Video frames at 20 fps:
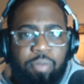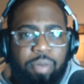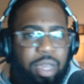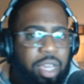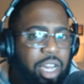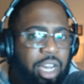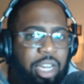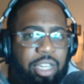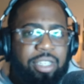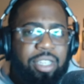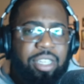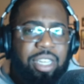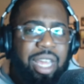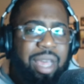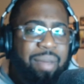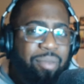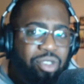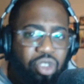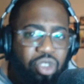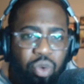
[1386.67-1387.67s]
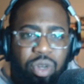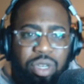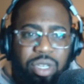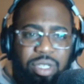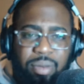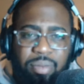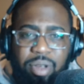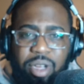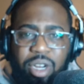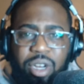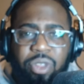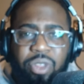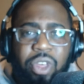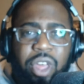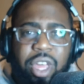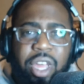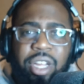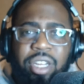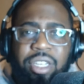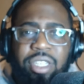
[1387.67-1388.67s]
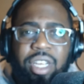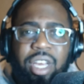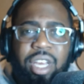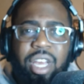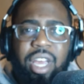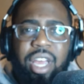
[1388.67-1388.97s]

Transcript: because the team was doing some good things